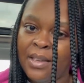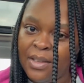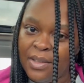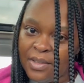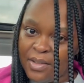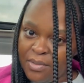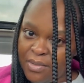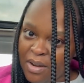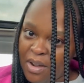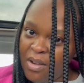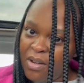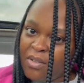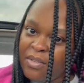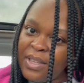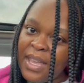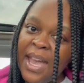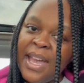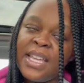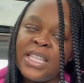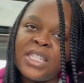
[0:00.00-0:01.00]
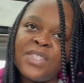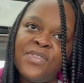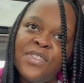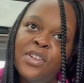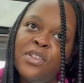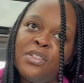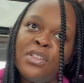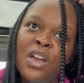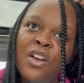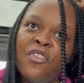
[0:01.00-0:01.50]
You know, yes,
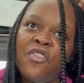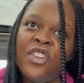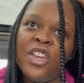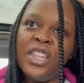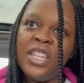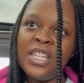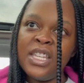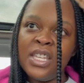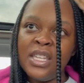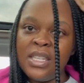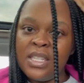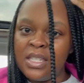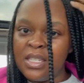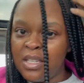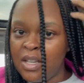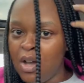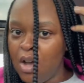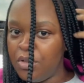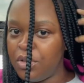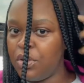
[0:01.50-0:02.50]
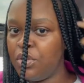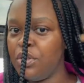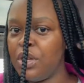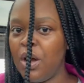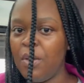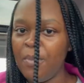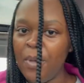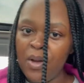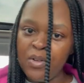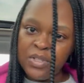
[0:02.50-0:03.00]
feel your feelings, go through
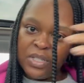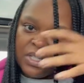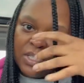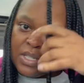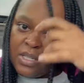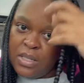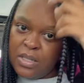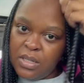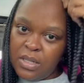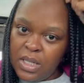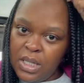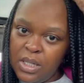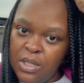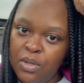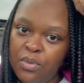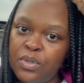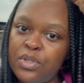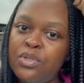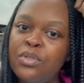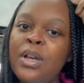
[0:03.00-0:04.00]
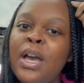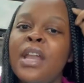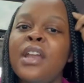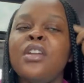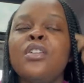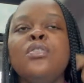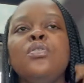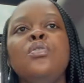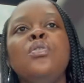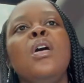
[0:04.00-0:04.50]
your emotions, do what you got to
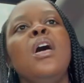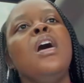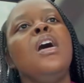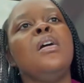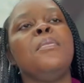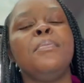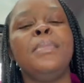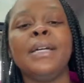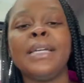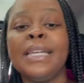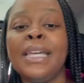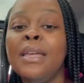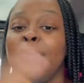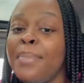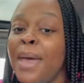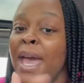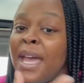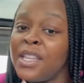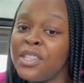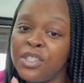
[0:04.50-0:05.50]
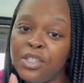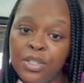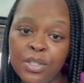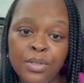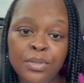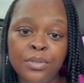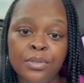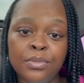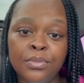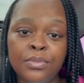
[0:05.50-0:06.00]
do, but get back to
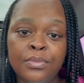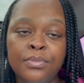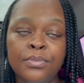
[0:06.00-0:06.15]
you.